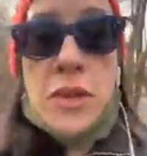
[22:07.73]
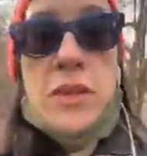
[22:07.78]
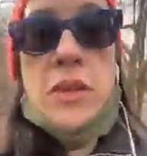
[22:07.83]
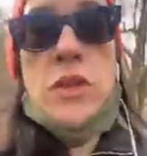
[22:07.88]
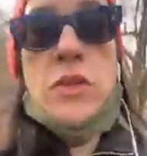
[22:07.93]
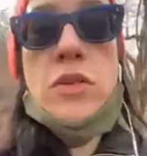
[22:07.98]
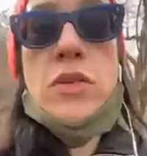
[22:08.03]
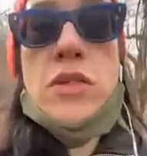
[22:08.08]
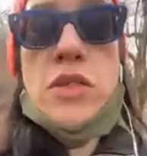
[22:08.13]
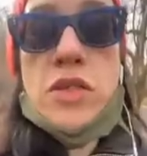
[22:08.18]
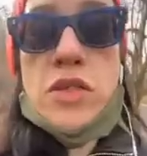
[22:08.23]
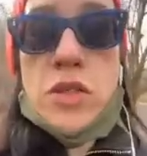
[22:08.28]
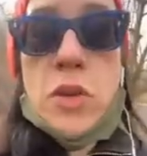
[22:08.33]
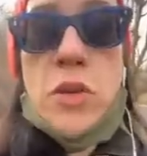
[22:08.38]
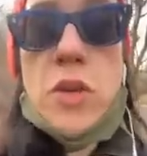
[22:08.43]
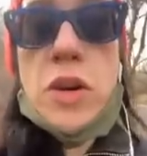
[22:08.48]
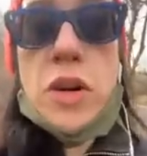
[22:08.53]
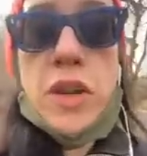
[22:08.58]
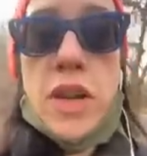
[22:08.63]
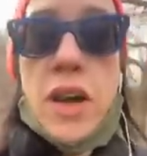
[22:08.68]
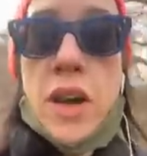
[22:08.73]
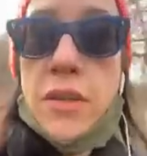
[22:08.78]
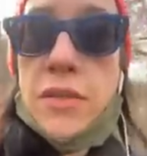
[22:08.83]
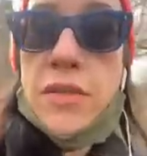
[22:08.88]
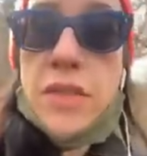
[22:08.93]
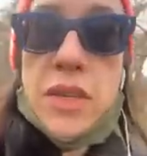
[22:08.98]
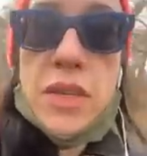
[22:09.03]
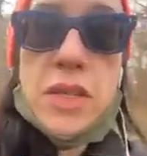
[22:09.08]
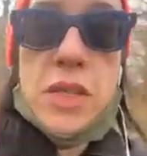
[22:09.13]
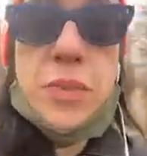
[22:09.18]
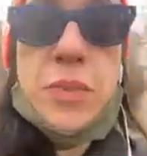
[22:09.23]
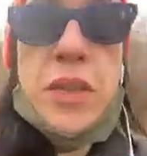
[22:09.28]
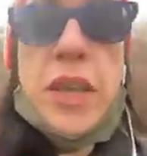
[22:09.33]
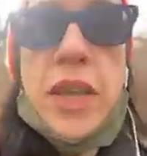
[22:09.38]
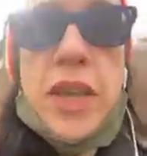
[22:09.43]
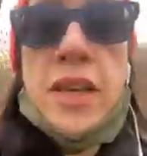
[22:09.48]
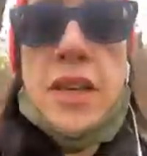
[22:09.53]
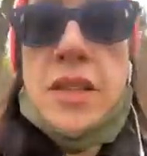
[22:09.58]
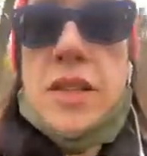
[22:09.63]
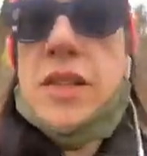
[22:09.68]
And I'm also
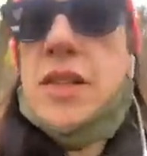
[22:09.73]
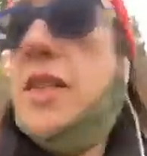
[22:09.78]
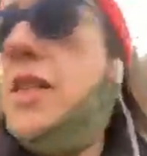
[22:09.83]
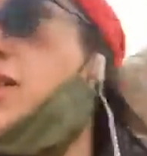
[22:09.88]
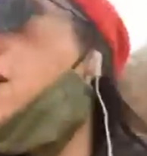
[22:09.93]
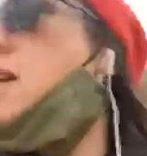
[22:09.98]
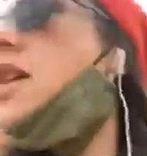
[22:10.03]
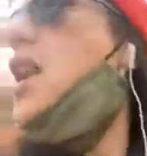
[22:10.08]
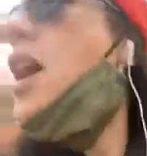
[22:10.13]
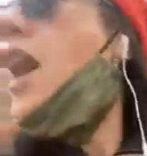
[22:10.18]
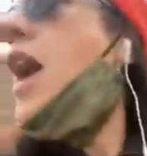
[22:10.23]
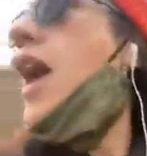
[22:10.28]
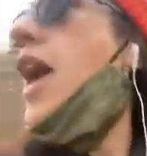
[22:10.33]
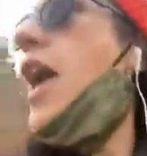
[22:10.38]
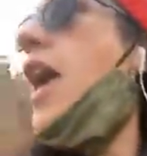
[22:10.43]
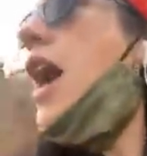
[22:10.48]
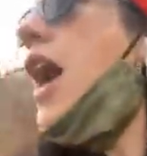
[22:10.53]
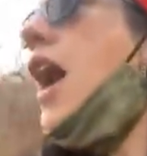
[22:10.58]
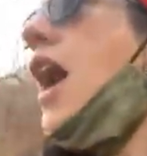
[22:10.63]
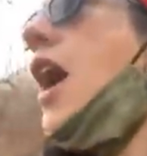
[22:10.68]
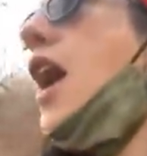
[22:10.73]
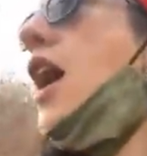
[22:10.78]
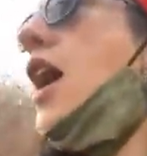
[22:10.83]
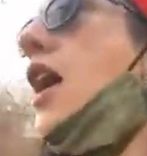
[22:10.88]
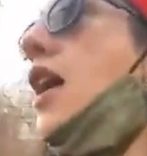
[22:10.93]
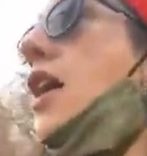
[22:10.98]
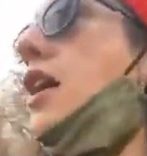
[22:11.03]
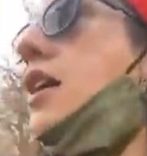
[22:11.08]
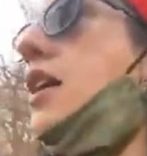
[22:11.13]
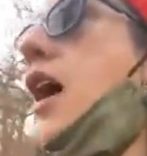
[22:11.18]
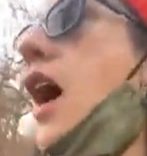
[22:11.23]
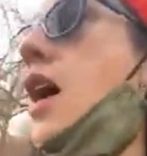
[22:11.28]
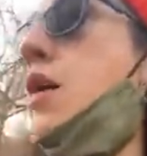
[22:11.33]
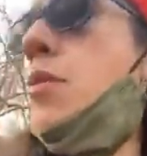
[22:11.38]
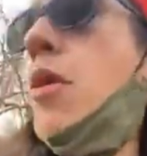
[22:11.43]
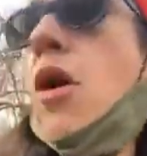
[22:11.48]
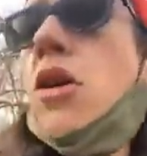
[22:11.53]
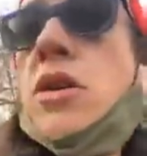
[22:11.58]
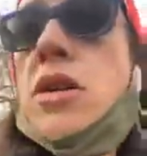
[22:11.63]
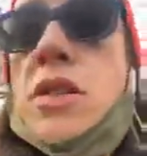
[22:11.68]
going to share with you the link of what it looks
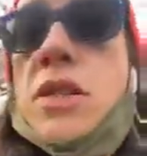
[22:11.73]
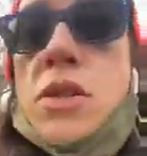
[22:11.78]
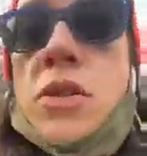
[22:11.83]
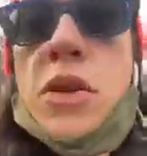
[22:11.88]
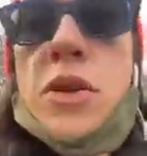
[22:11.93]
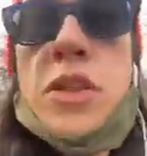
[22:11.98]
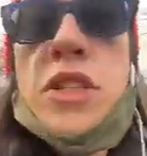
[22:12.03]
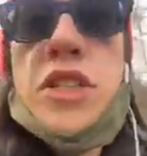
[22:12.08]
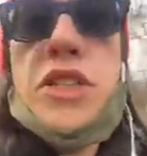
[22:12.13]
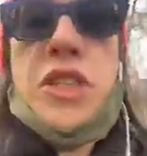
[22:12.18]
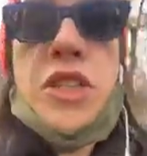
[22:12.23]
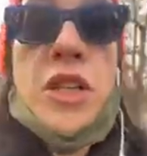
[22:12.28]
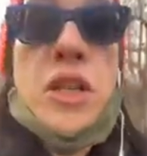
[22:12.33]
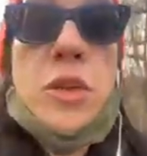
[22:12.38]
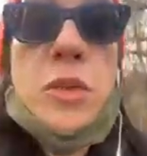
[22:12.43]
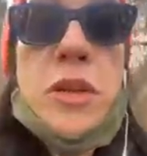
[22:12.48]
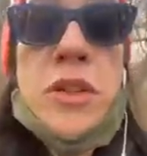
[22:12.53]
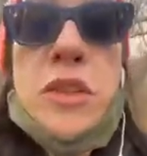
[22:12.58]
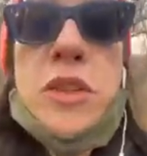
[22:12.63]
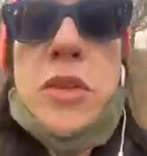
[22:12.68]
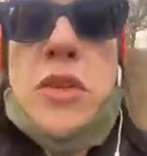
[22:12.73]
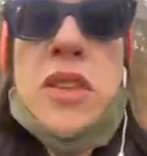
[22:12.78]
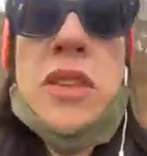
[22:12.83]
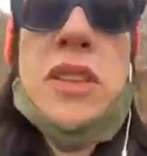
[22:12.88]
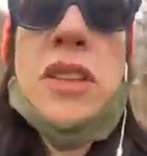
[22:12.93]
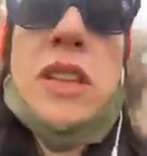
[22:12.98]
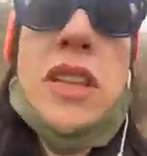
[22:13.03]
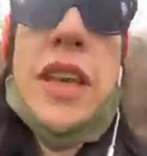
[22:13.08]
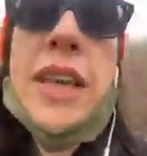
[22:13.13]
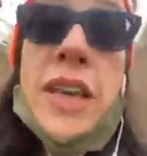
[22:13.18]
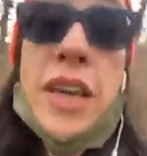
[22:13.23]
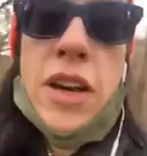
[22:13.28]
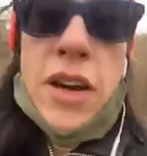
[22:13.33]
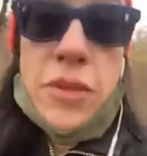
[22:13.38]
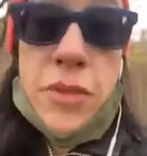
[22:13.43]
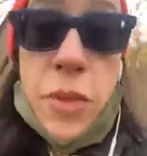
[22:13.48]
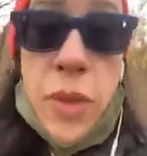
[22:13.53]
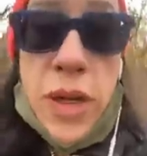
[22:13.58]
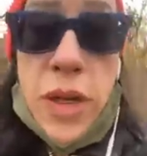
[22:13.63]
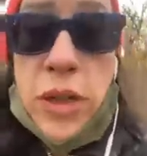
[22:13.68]
like on the inside. So hold on one second
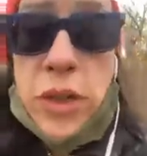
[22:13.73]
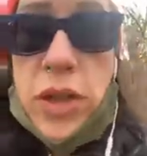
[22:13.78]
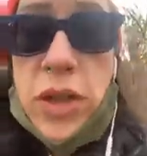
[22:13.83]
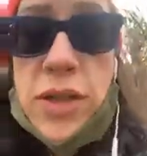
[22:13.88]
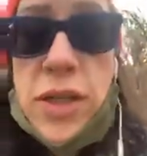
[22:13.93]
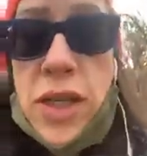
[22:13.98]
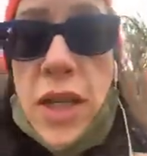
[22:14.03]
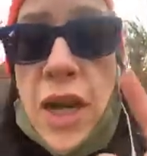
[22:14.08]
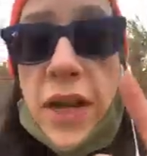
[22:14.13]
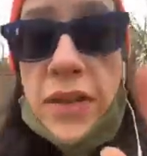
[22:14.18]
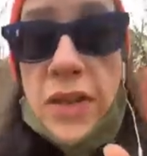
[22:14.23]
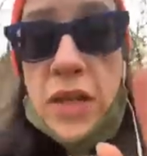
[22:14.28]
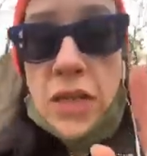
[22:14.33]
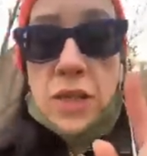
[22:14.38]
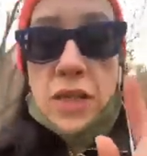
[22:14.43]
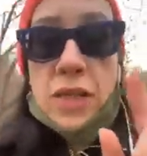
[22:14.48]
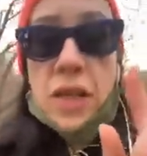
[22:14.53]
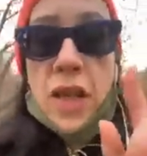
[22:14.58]
here. I've got to get out of...